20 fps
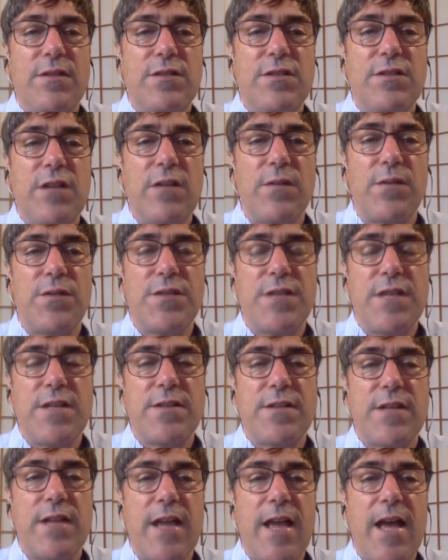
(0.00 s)
general
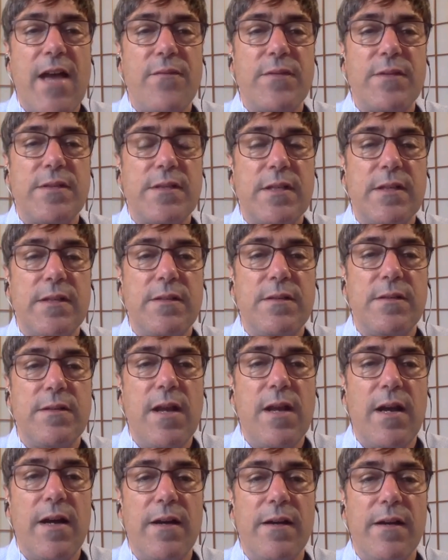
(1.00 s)
sense I have is that
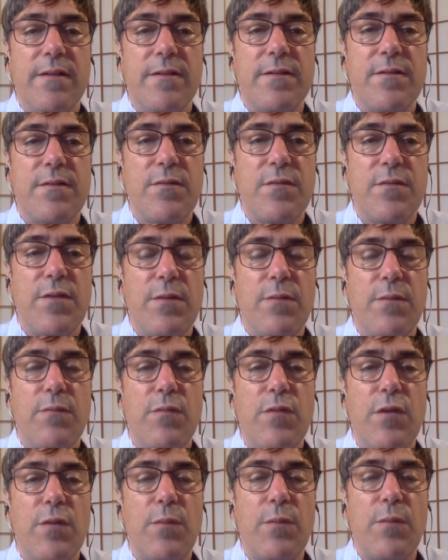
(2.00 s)

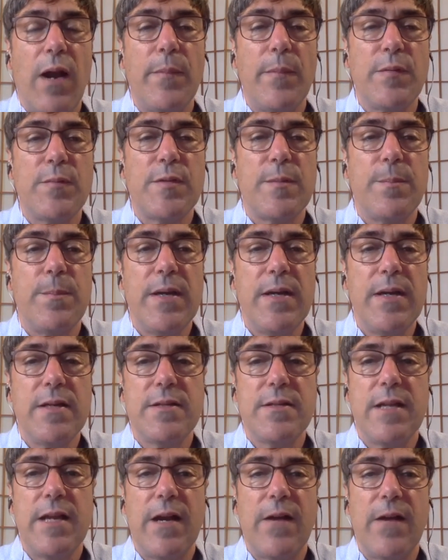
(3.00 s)
the problems are
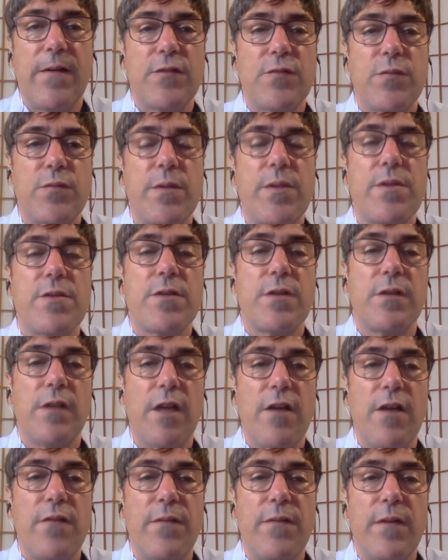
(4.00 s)
biggest in areas where there's a
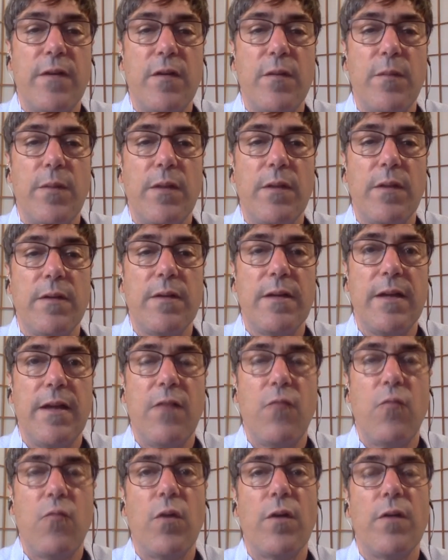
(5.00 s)
lot of variability
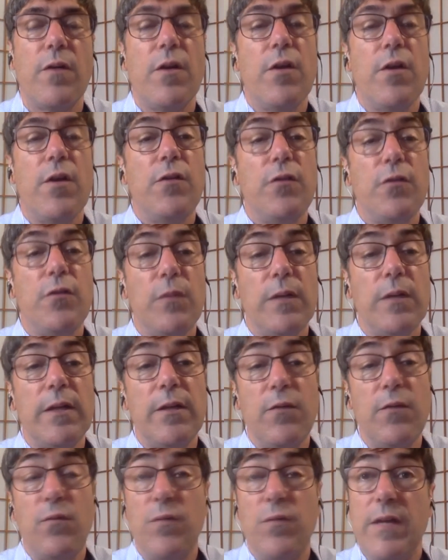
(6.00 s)
and where you
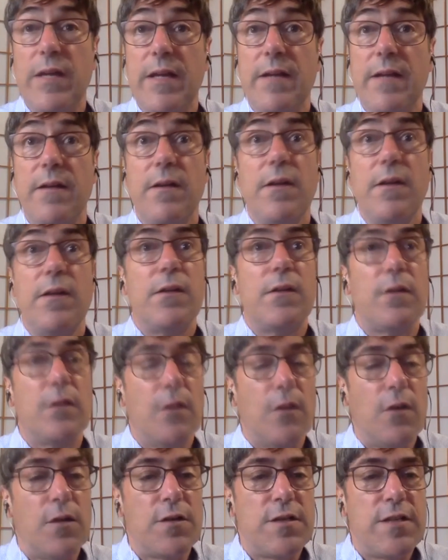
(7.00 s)
really need
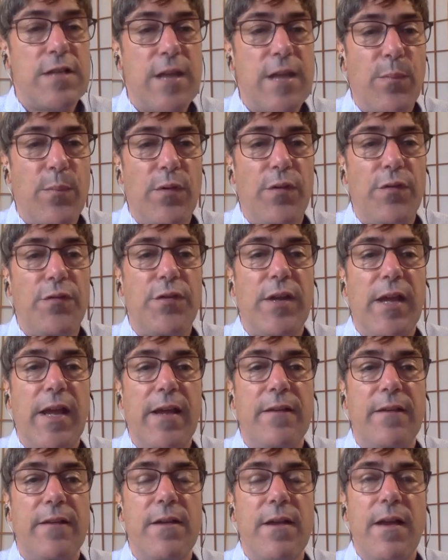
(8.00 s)
large samples
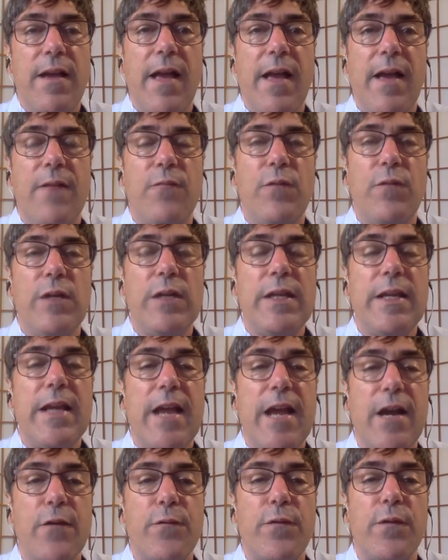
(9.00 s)
and really
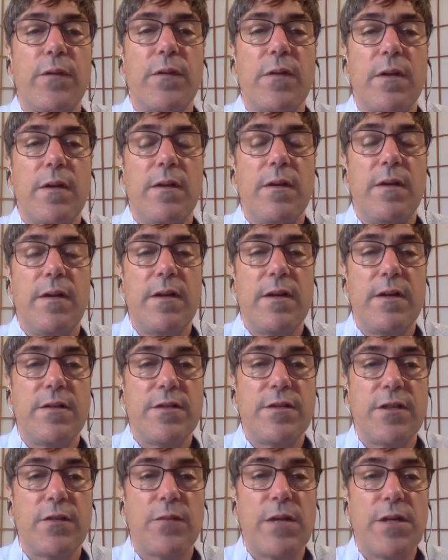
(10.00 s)
careful
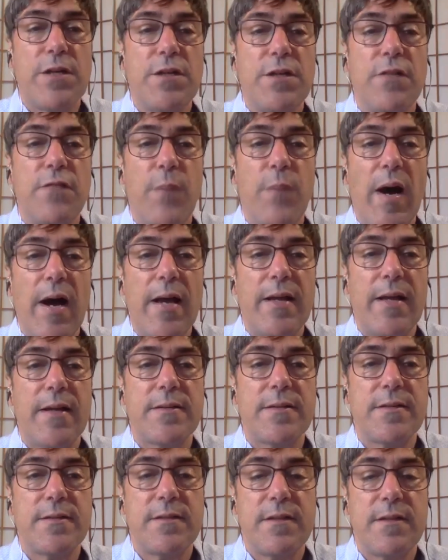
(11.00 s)
consideration of
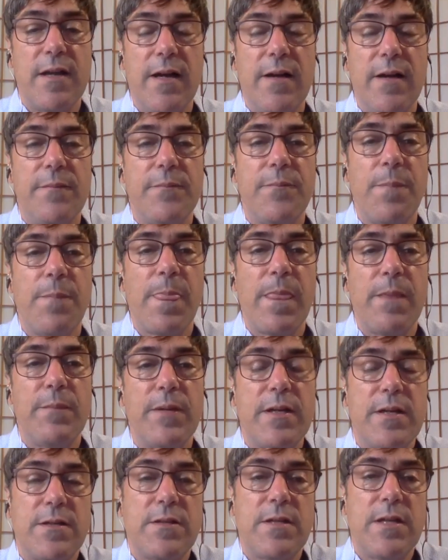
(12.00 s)
bias,
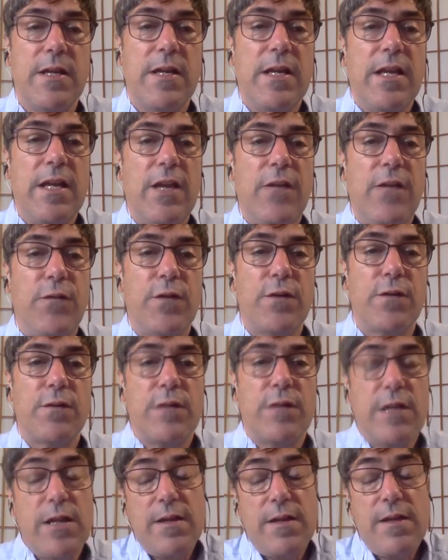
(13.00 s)
because if
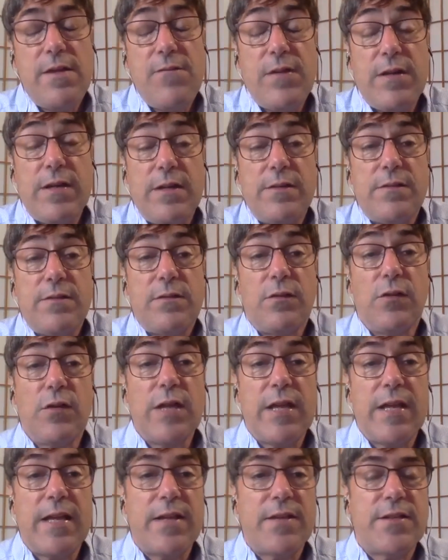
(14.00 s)
you're even
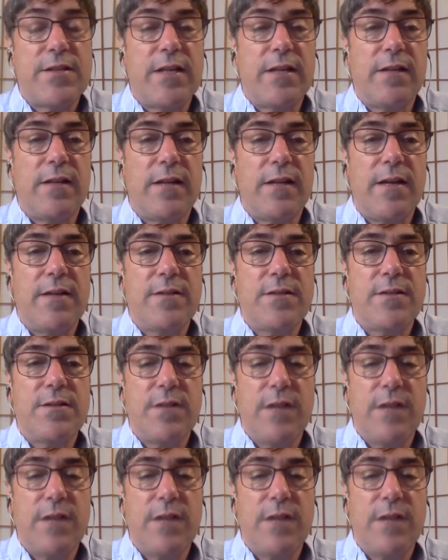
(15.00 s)
looking at cell lines,